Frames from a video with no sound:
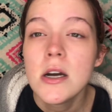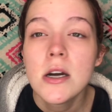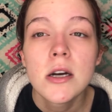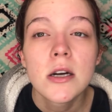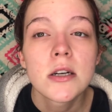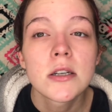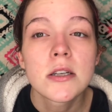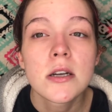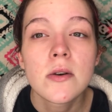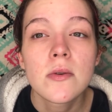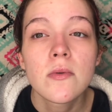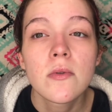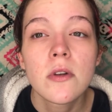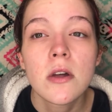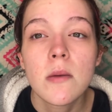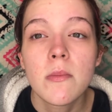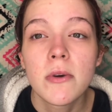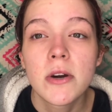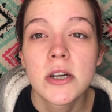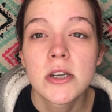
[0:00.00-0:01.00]
because I really
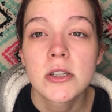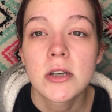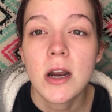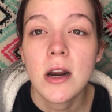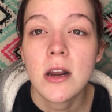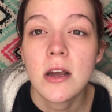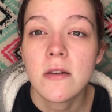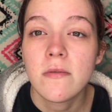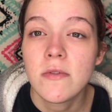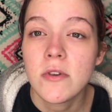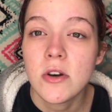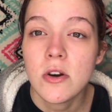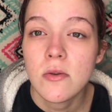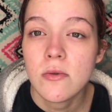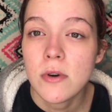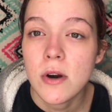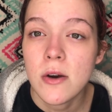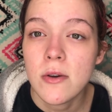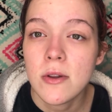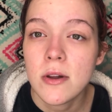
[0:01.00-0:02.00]
appreciate it if you
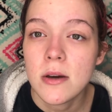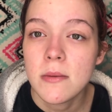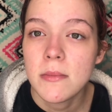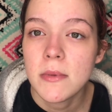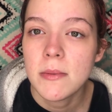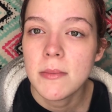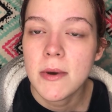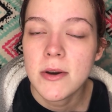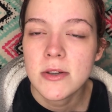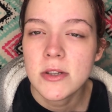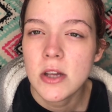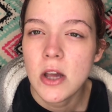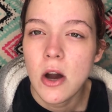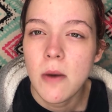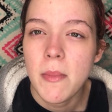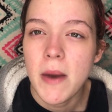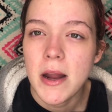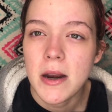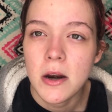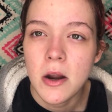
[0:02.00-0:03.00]
don't know them, but most of y'all
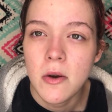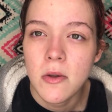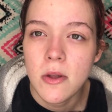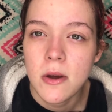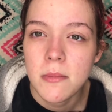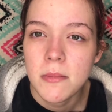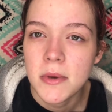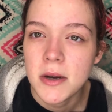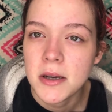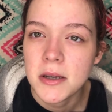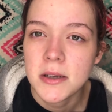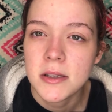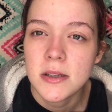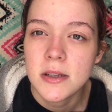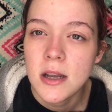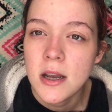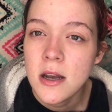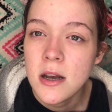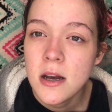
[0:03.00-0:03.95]
might know them because